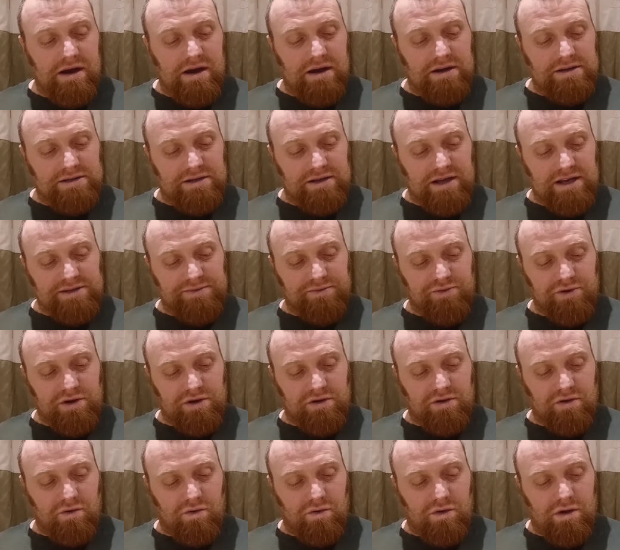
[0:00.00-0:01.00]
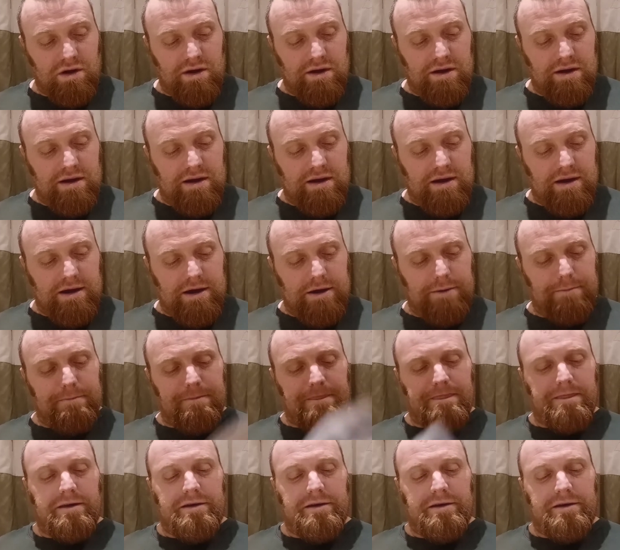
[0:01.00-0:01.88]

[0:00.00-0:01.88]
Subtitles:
So that's pretty cool. And